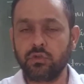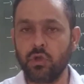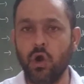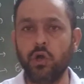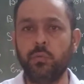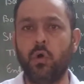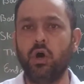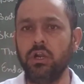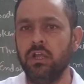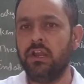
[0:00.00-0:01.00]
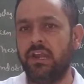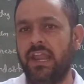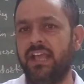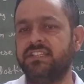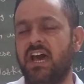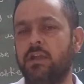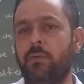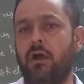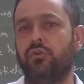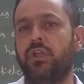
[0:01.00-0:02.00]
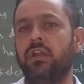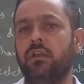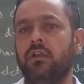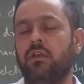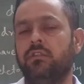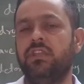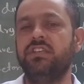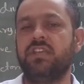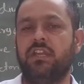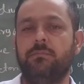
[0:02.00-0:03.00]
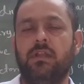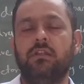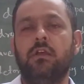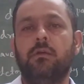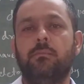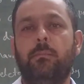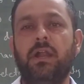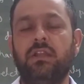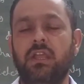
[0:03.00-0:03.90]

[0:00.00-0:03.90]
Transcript: or four legs are found in these animals. But